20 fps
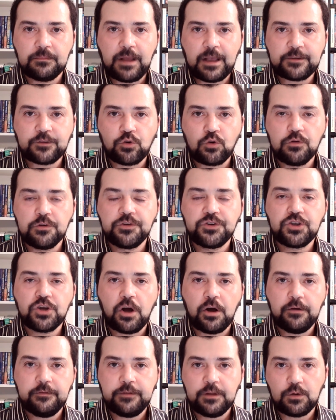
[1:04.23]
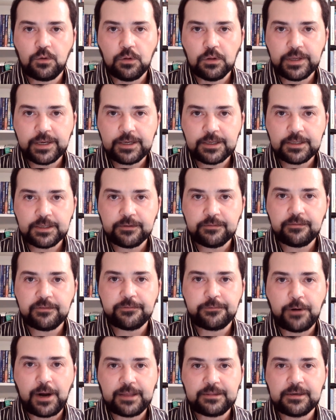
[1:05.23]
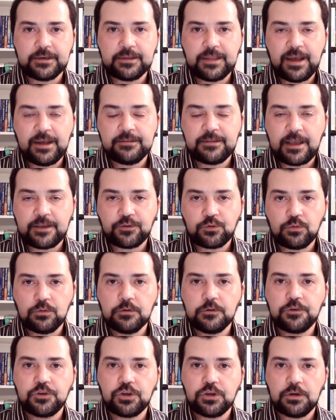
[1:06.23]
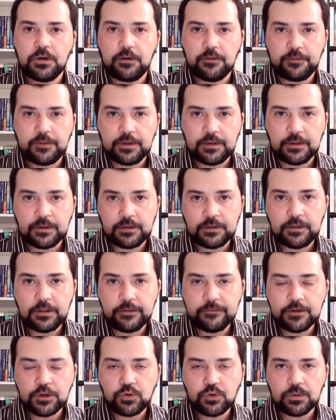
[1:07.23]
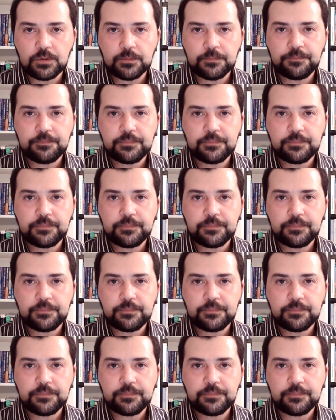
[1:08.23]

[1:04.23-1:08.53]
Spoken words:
astrology of the collective rather than the astrology of the individual.